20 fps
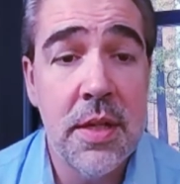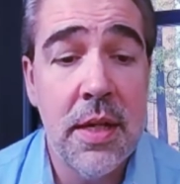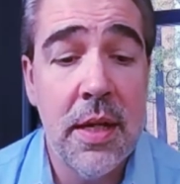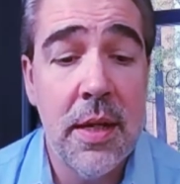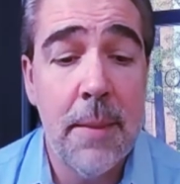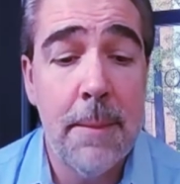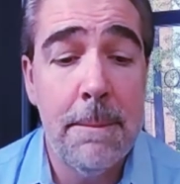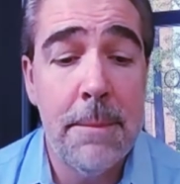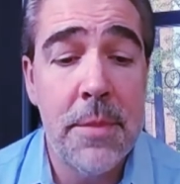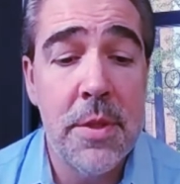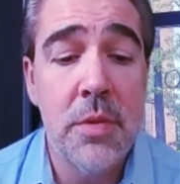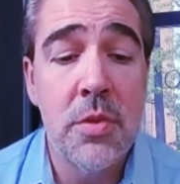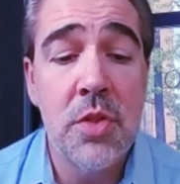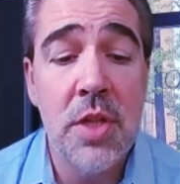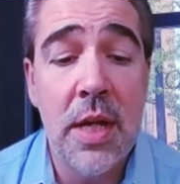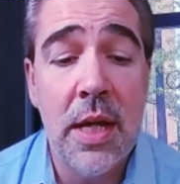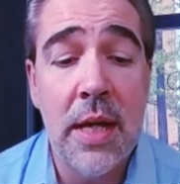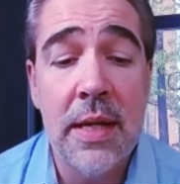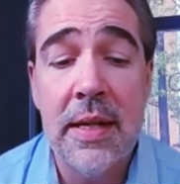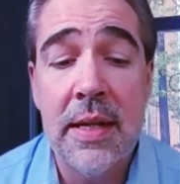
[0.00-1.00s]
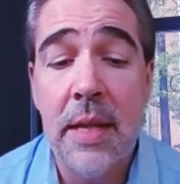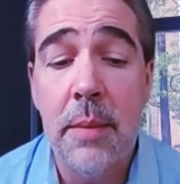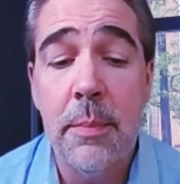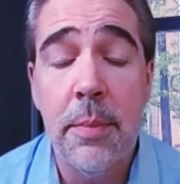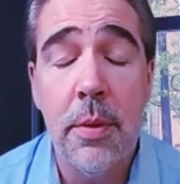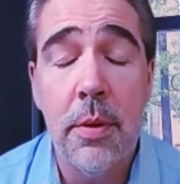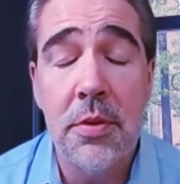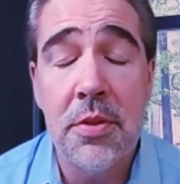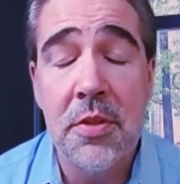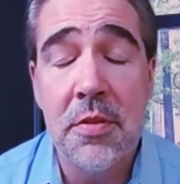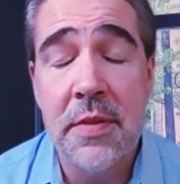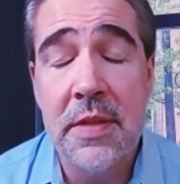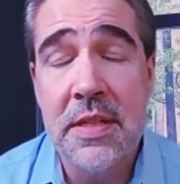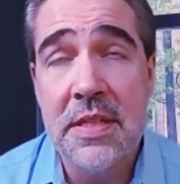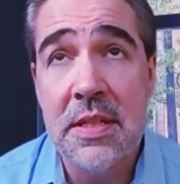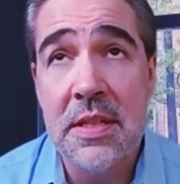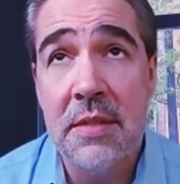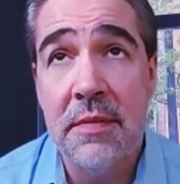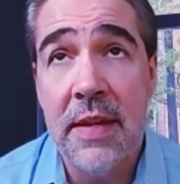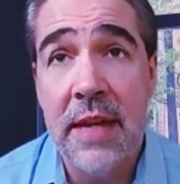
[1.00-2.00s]
Um, you know, John and I, both of us
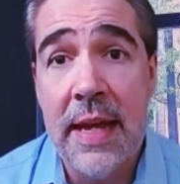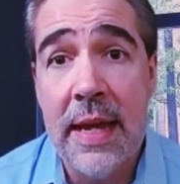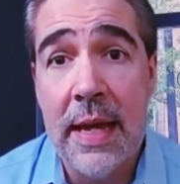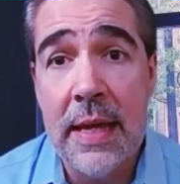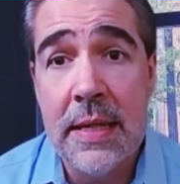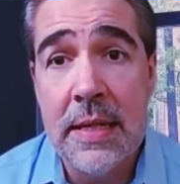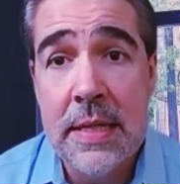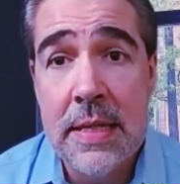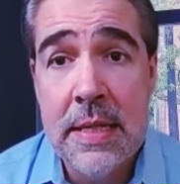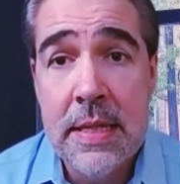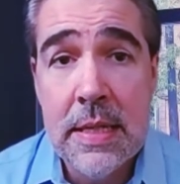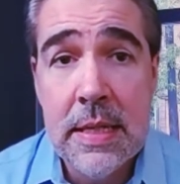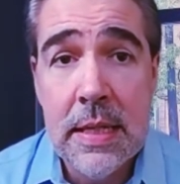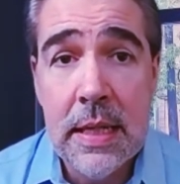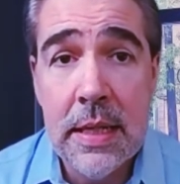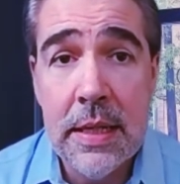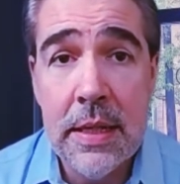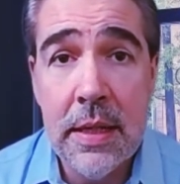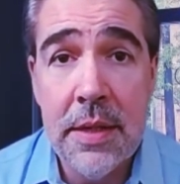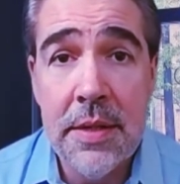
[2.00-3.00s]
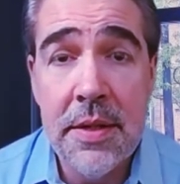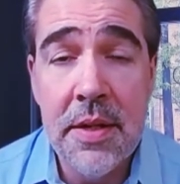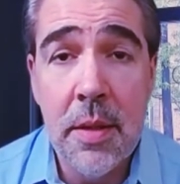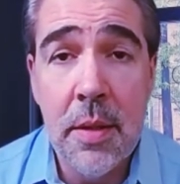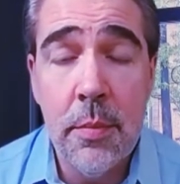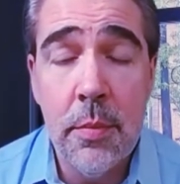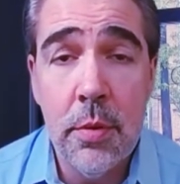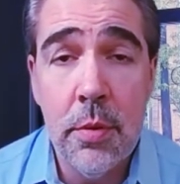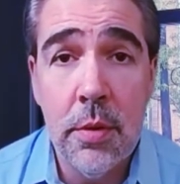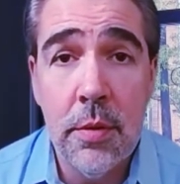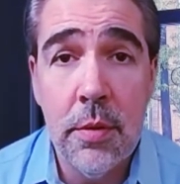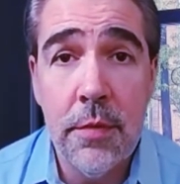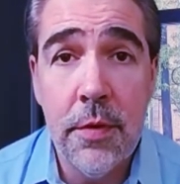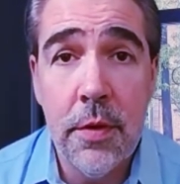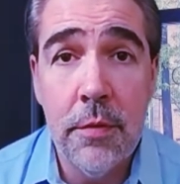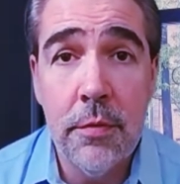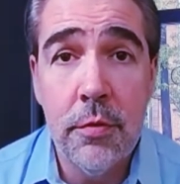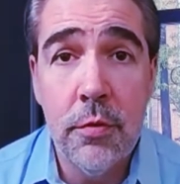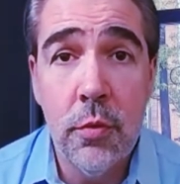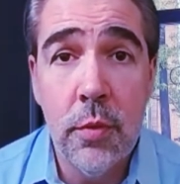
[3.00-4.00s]
have had a, a number of,
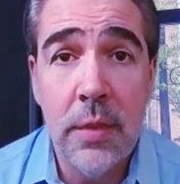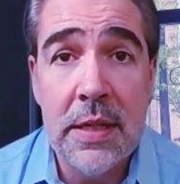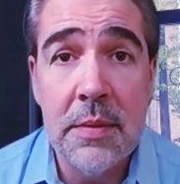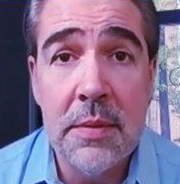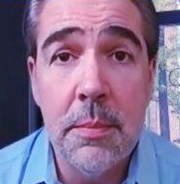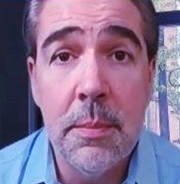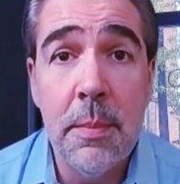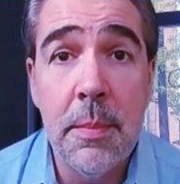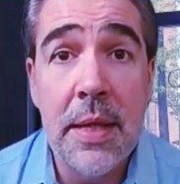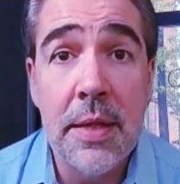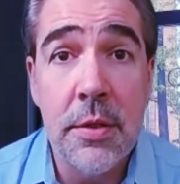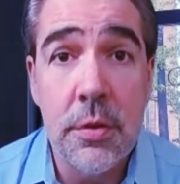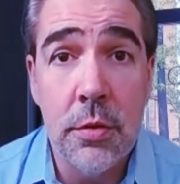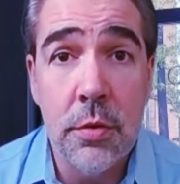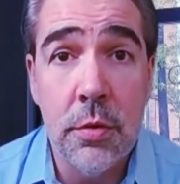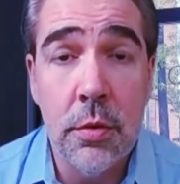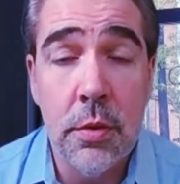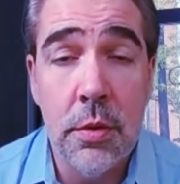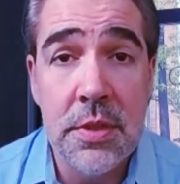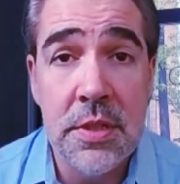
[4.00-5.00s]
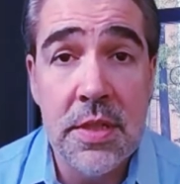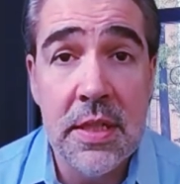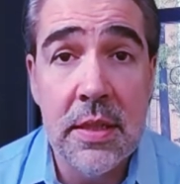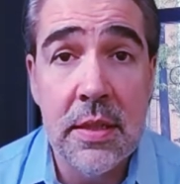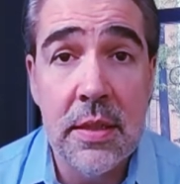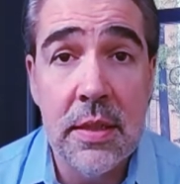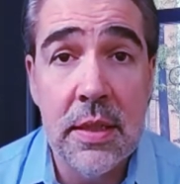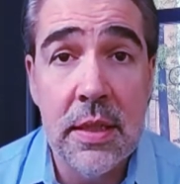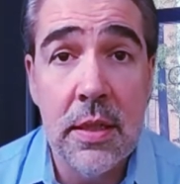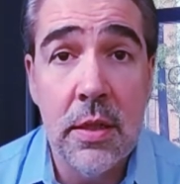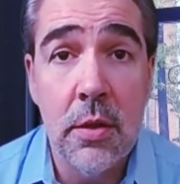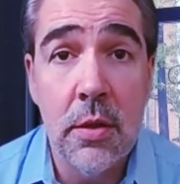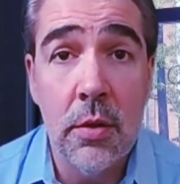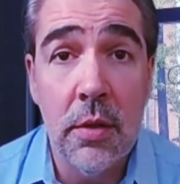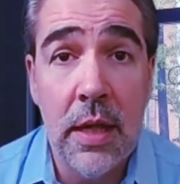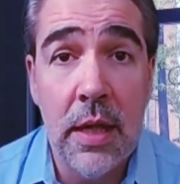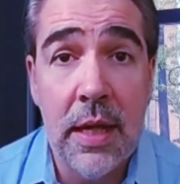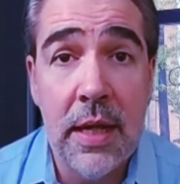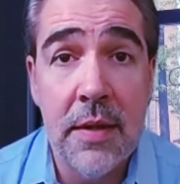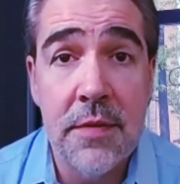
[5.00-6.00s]
of great mentors in, in our
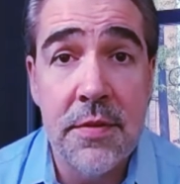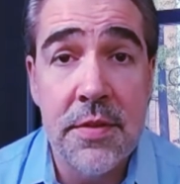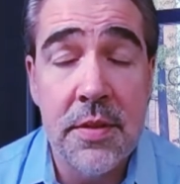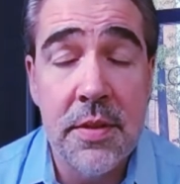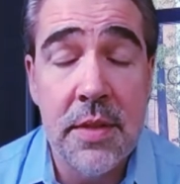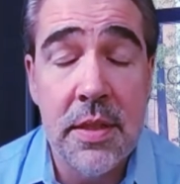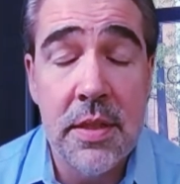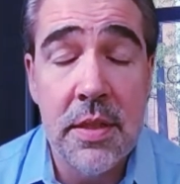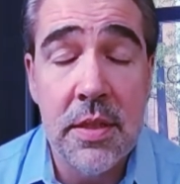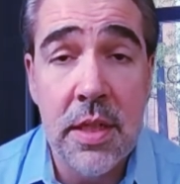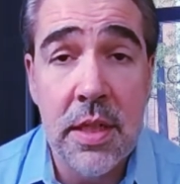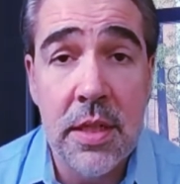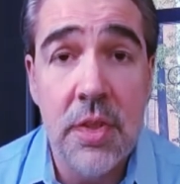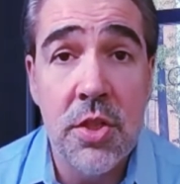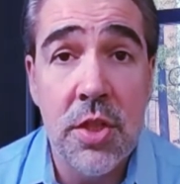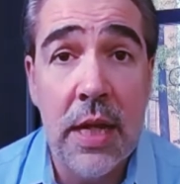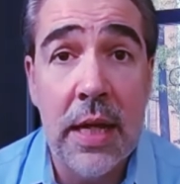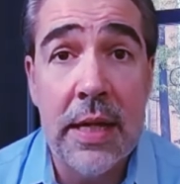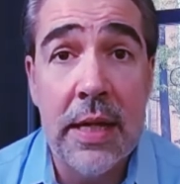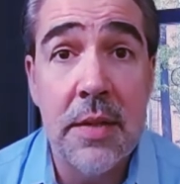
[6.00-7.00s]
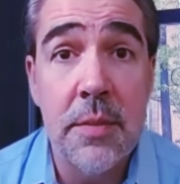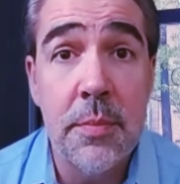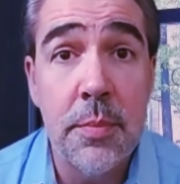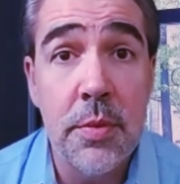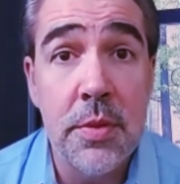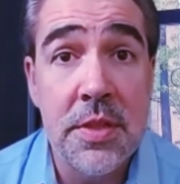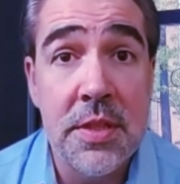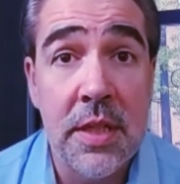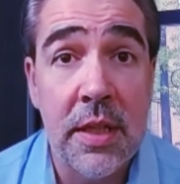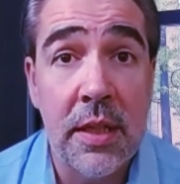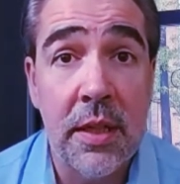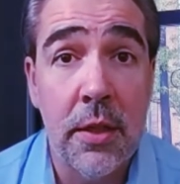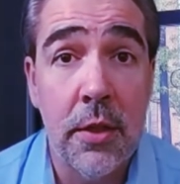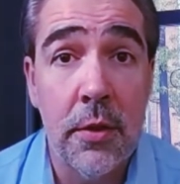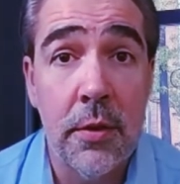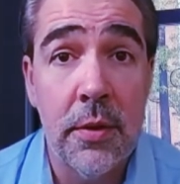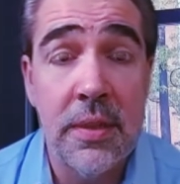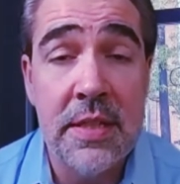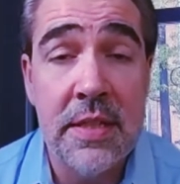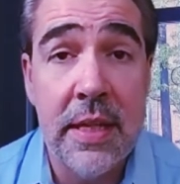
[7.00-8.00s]
lives. And, and, and John, in
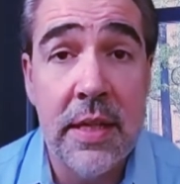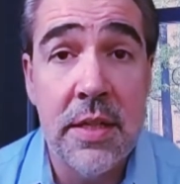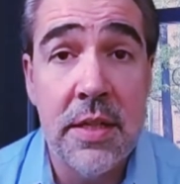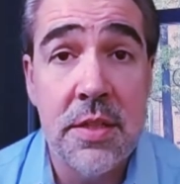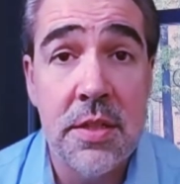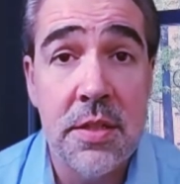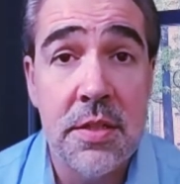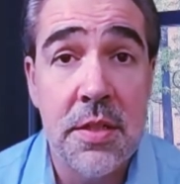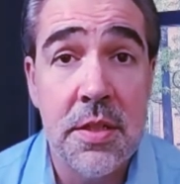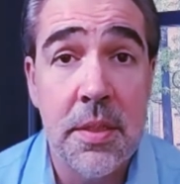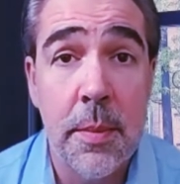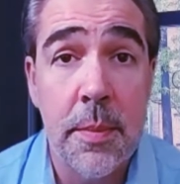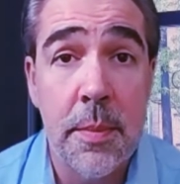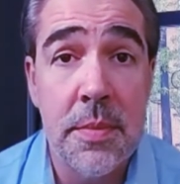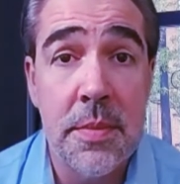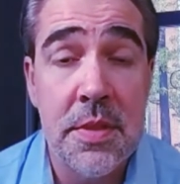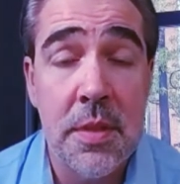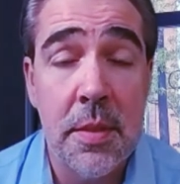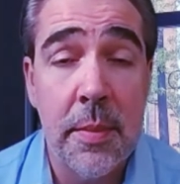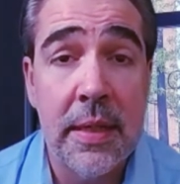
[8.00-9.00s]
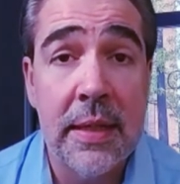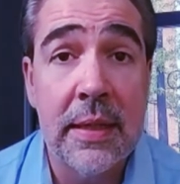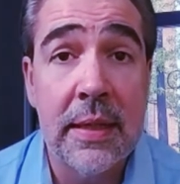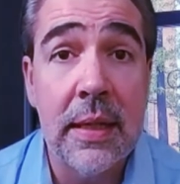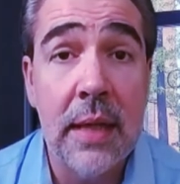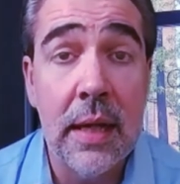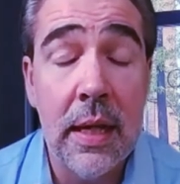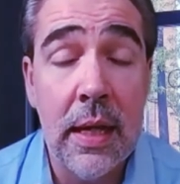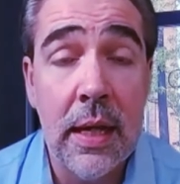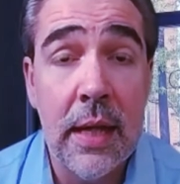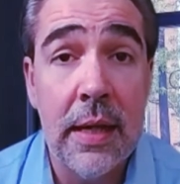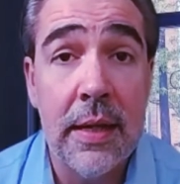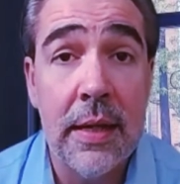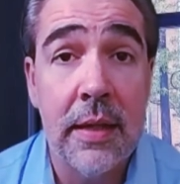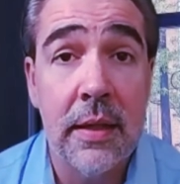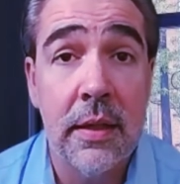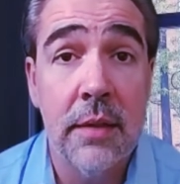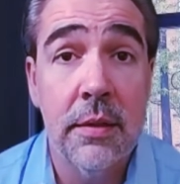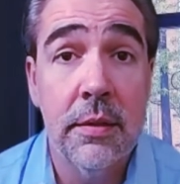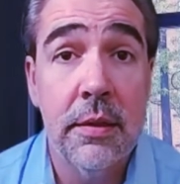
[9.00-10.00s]
particular, has had just some, some
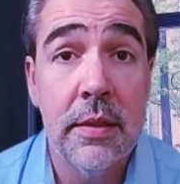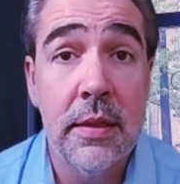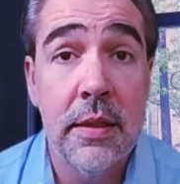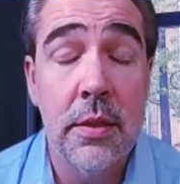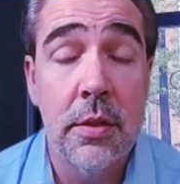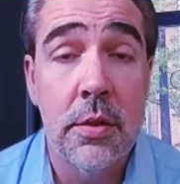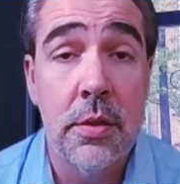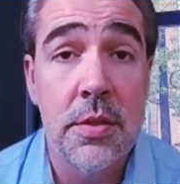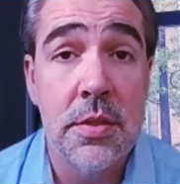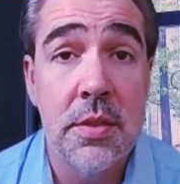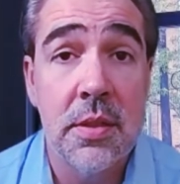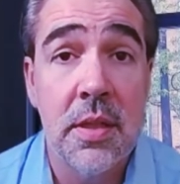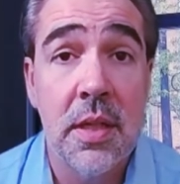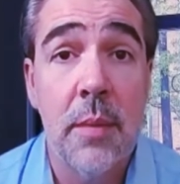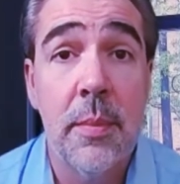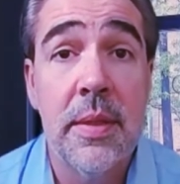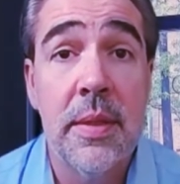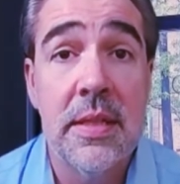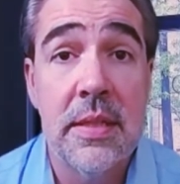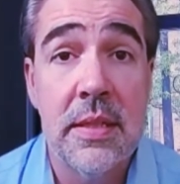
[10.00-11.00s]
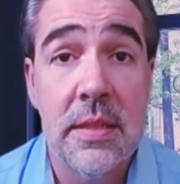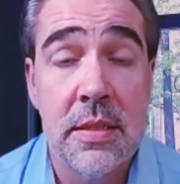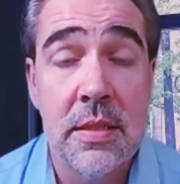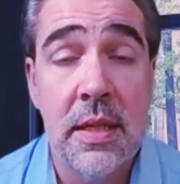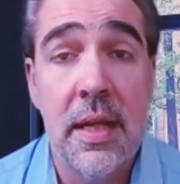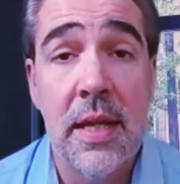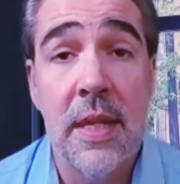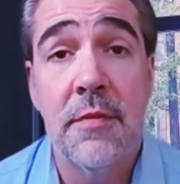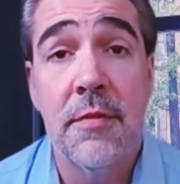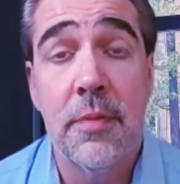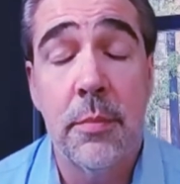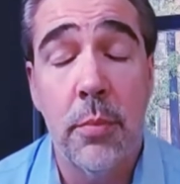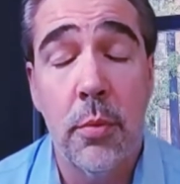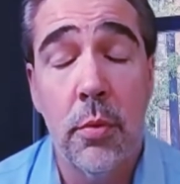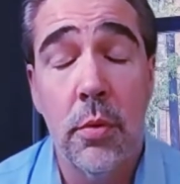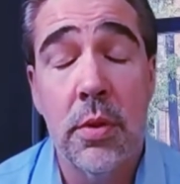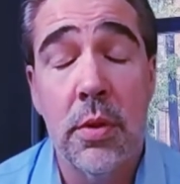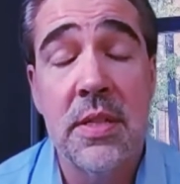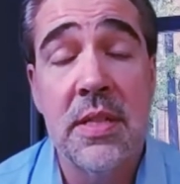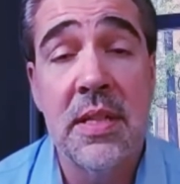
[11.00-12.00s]
iconic leaders come into his life and
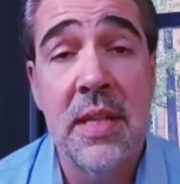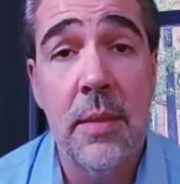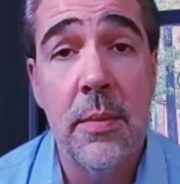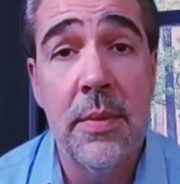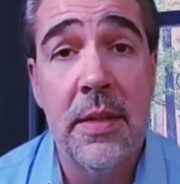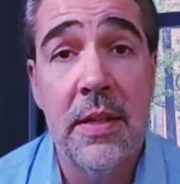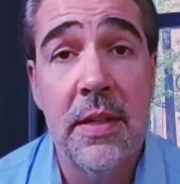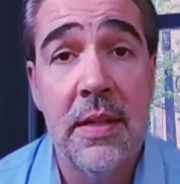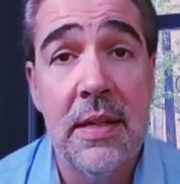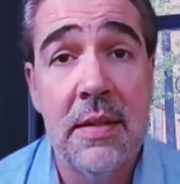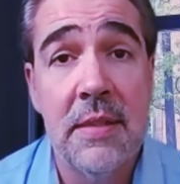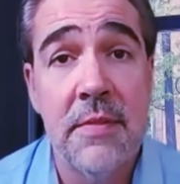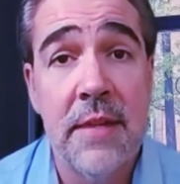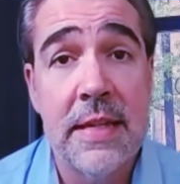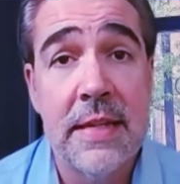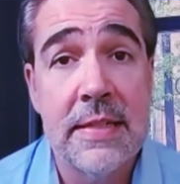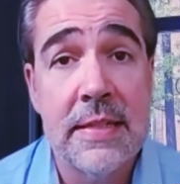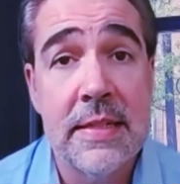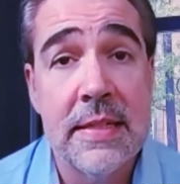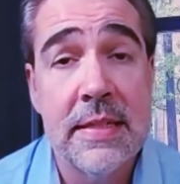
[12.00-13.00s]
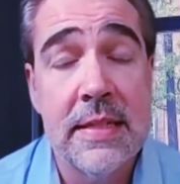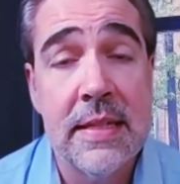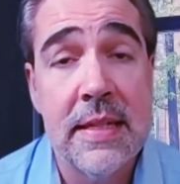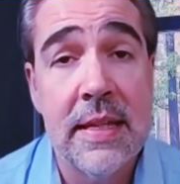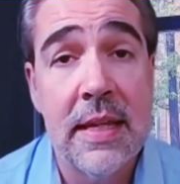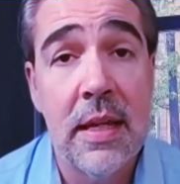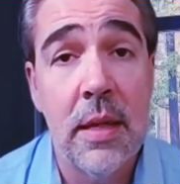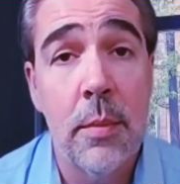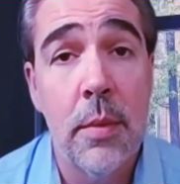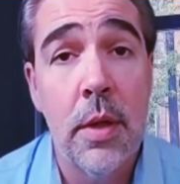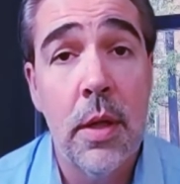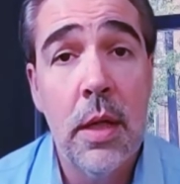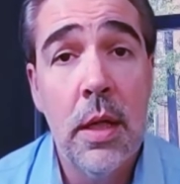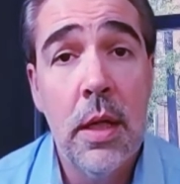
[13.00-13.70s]
pour into him and invest into him.